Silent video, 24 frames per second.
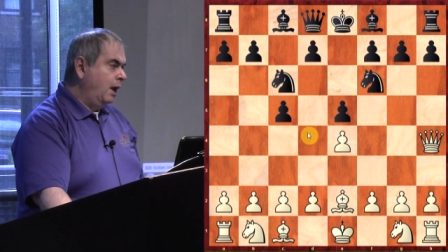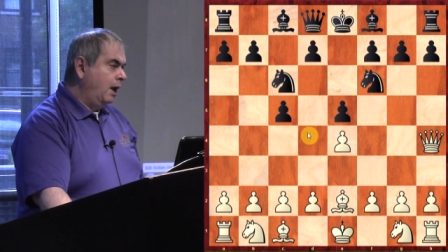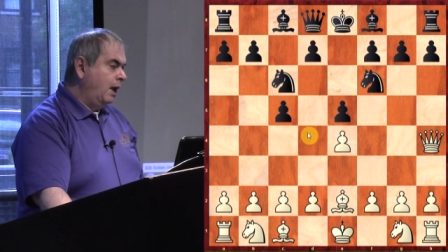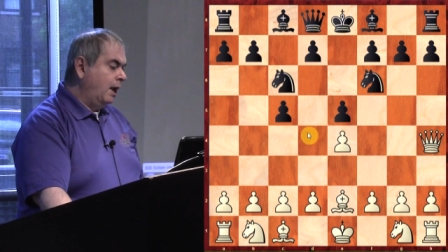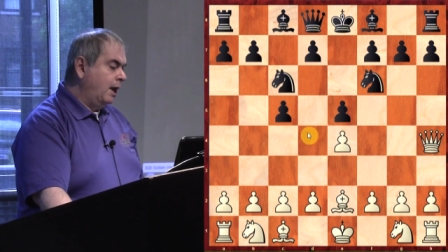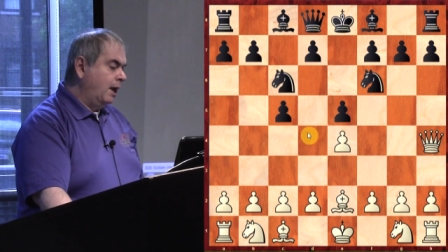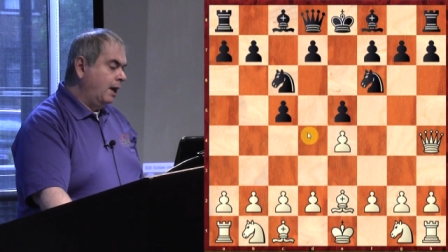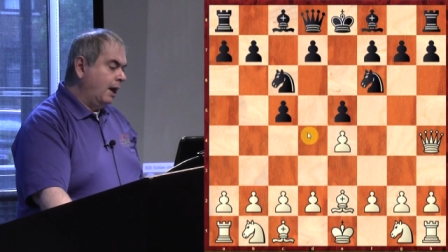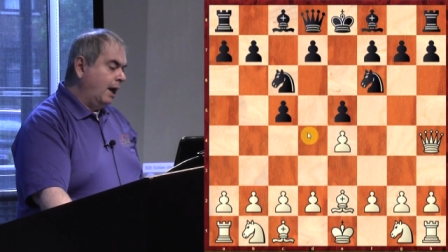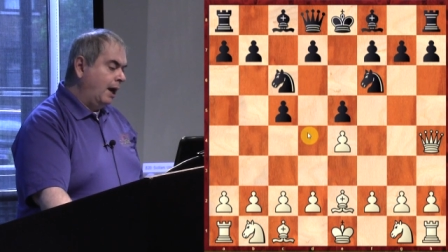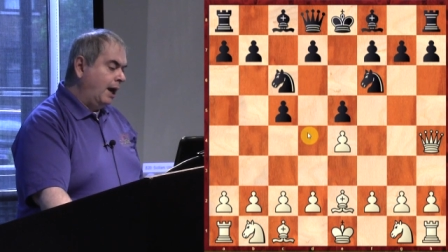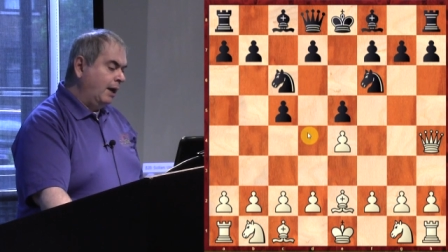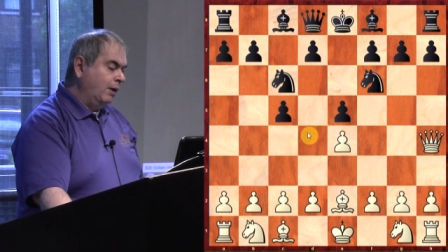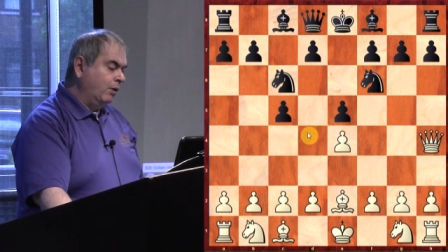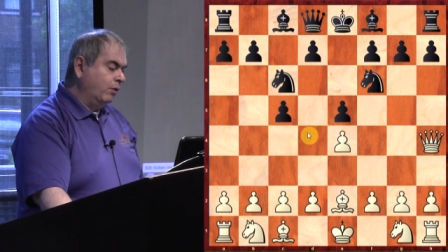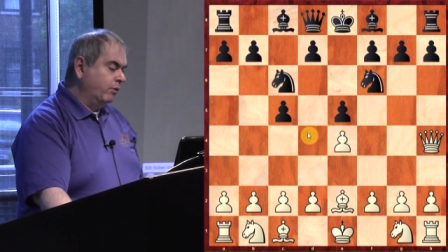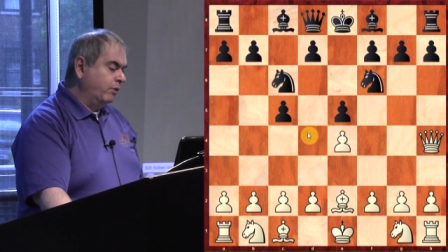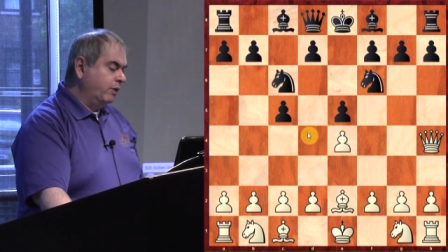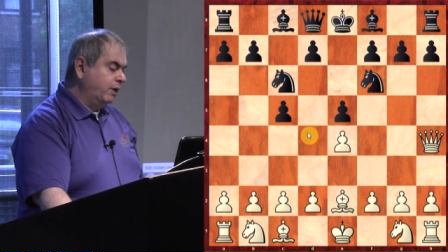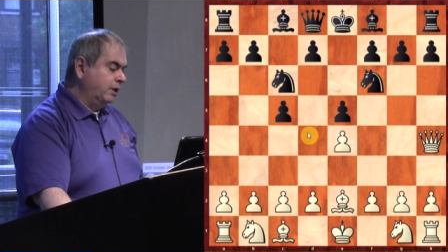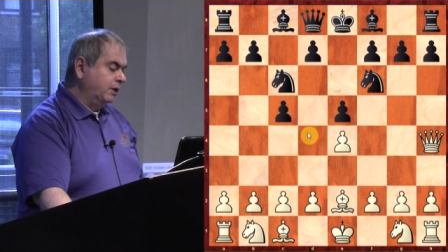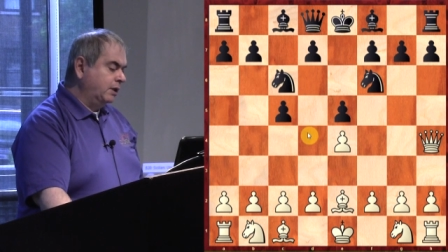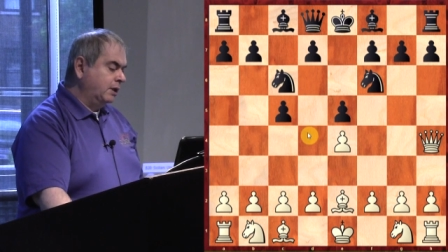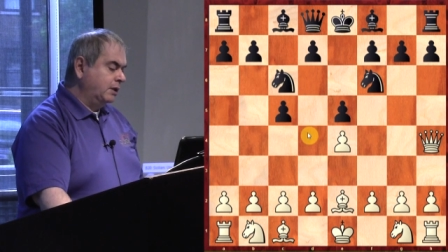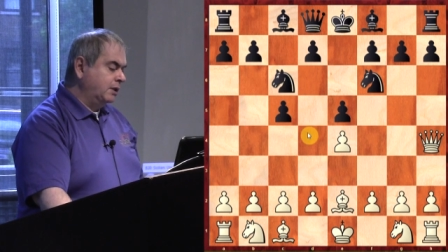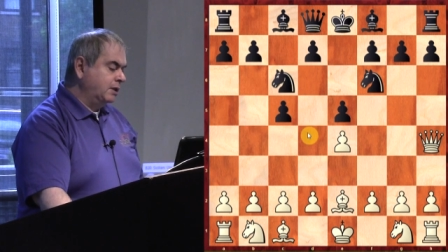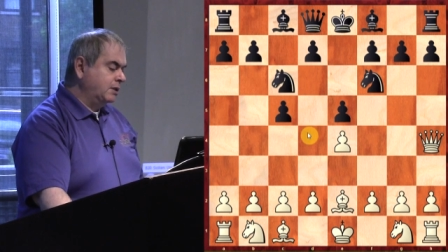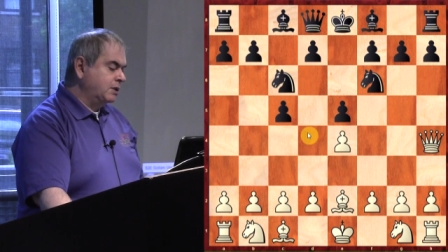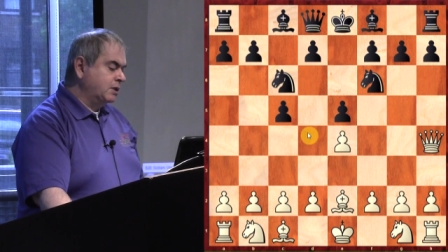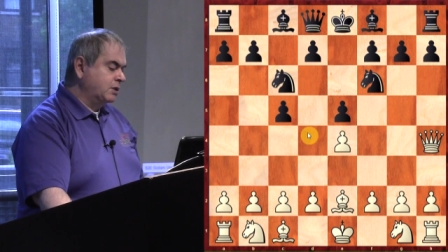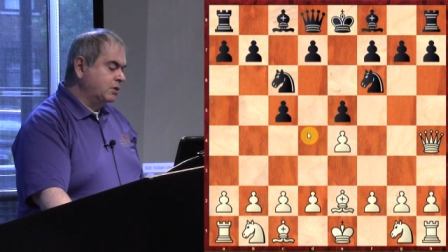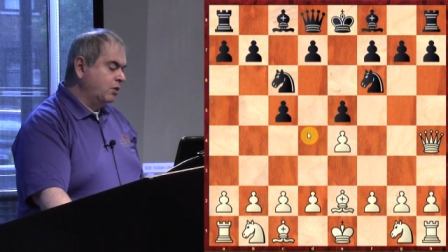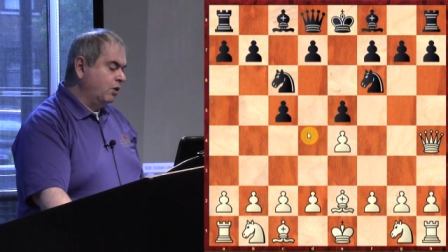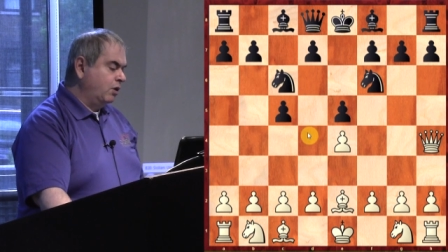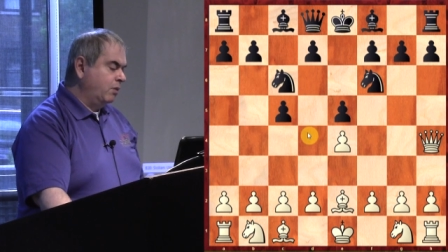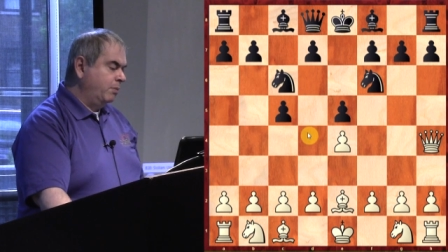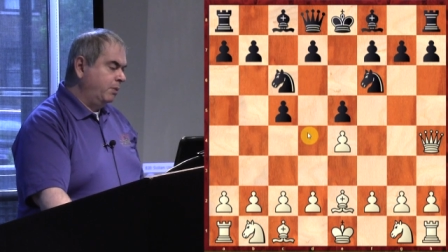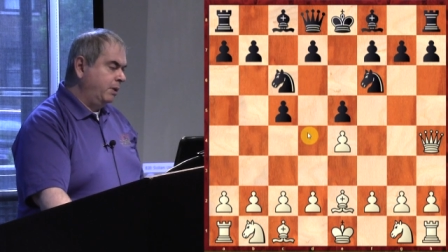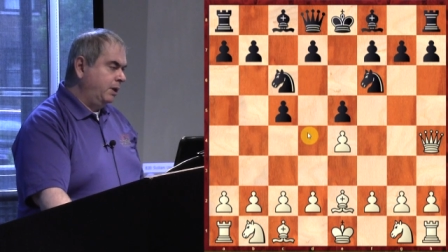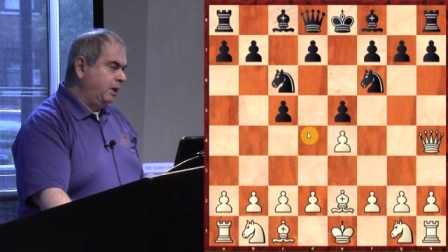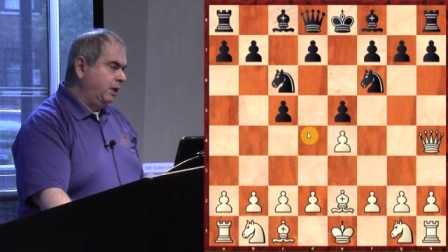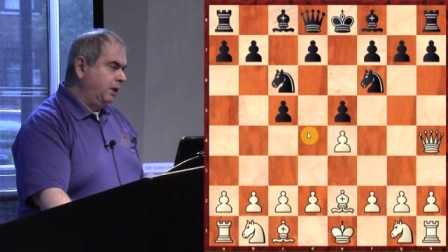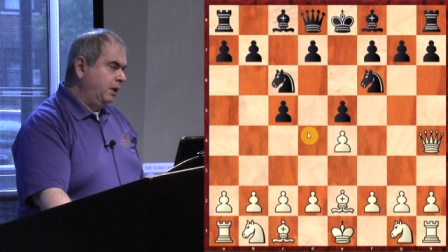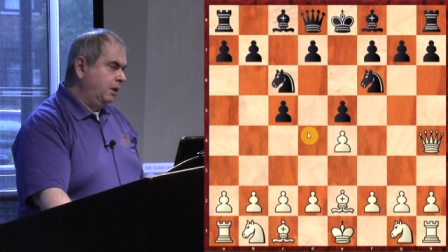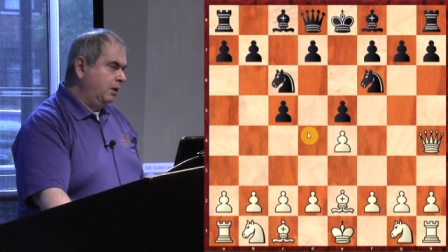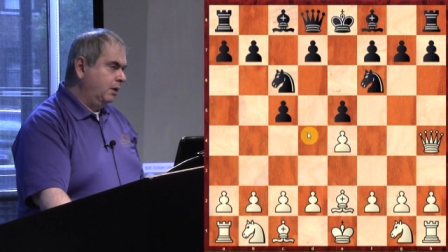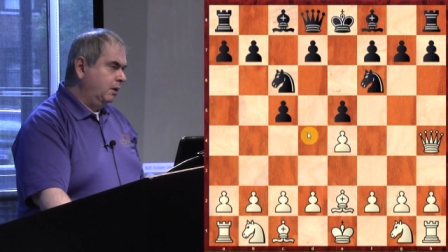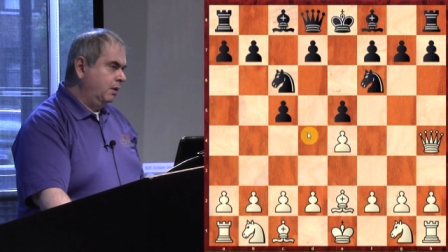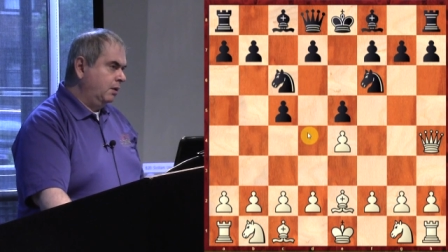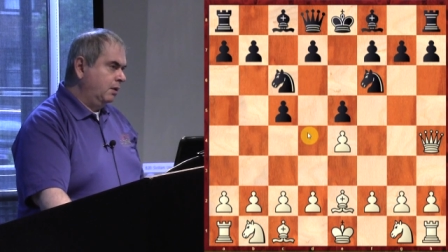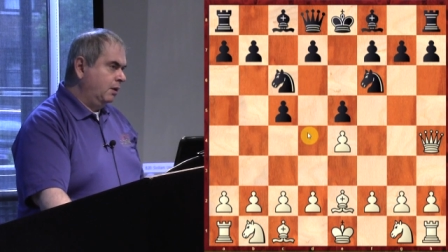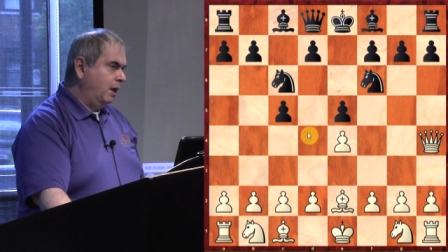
and I don't think that this is going to be